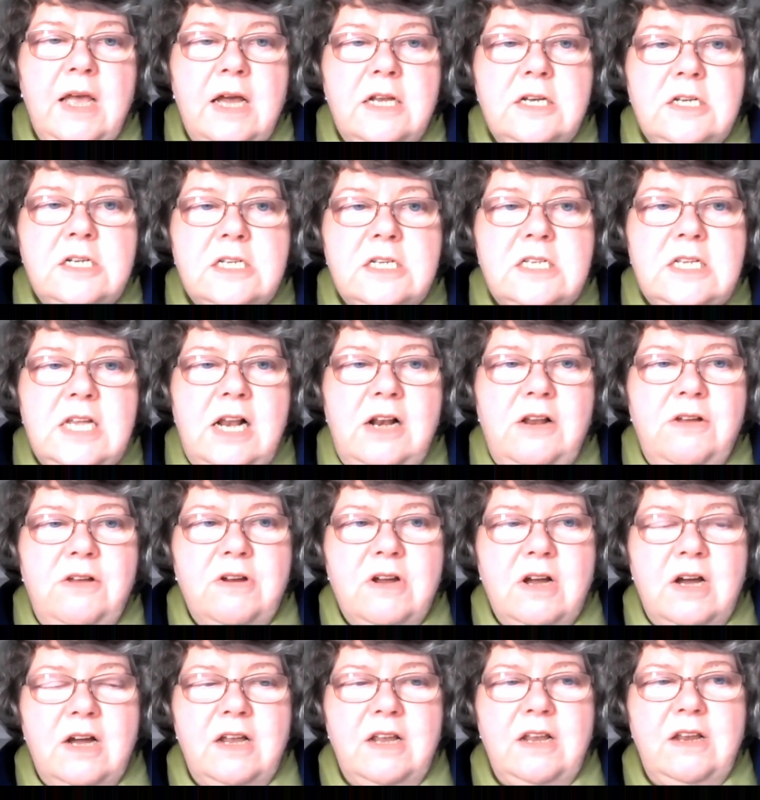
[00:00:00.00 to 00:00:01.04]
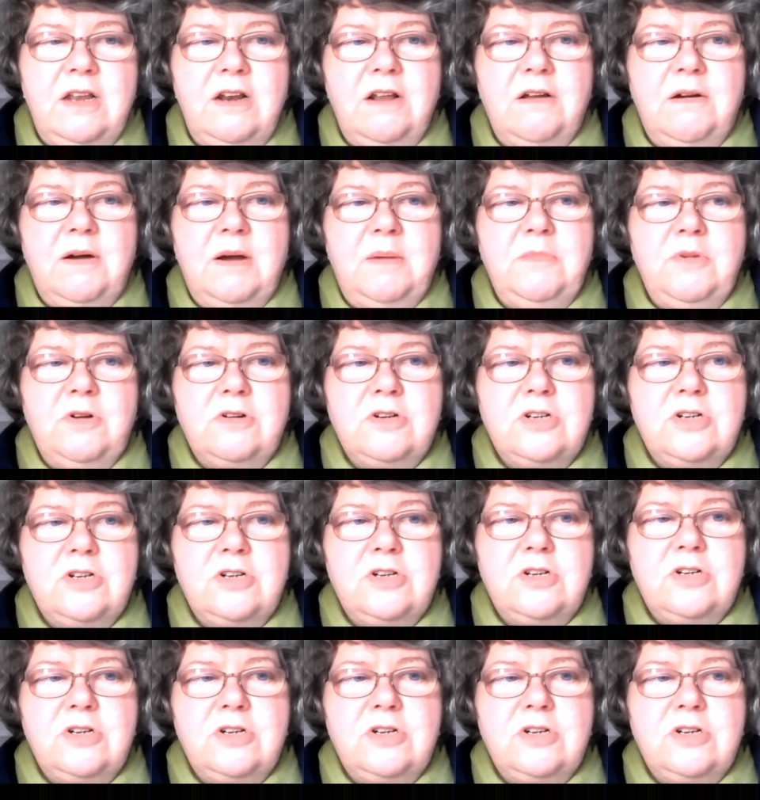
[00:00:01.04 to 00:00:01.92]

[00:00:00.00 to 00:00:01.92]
and just say, look, I, you know, I'm not